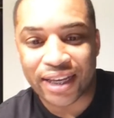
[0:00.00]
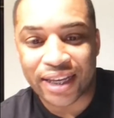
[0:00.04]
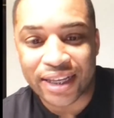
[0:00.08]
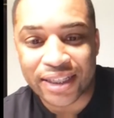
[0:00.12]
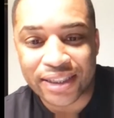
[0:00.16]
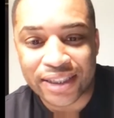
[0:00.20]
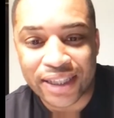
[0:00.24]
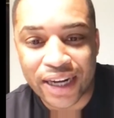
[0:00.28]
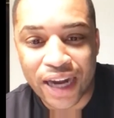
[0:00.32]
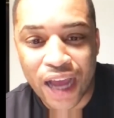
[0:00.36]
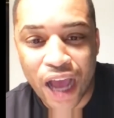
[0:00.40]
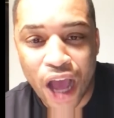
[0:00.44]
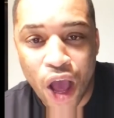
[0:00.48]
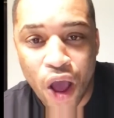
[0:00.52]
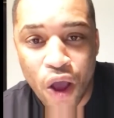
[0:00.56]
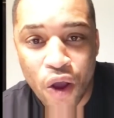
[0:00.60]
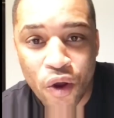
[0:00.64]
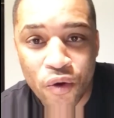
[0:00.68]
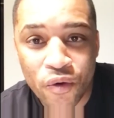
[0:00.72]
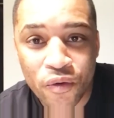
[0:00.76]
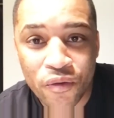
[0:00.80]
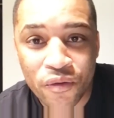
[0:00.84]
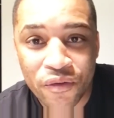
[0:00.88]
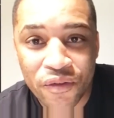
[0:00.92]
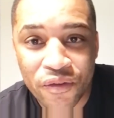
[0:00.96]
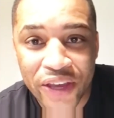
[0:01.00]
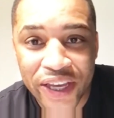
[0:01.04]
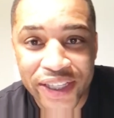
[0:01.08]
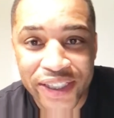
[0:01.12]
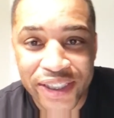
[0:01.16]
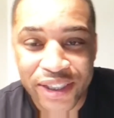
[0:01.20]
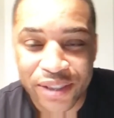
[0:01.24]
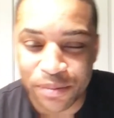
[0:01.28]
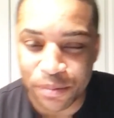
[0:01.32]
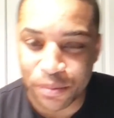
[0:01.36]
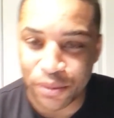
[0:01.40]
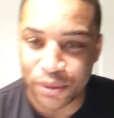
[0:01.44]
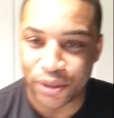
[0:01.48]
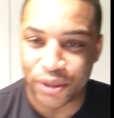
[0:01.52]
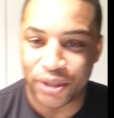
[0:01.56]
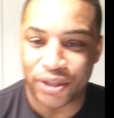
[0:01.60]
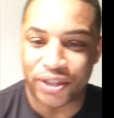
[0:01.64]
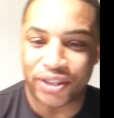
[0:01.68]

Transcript: it on Facebook,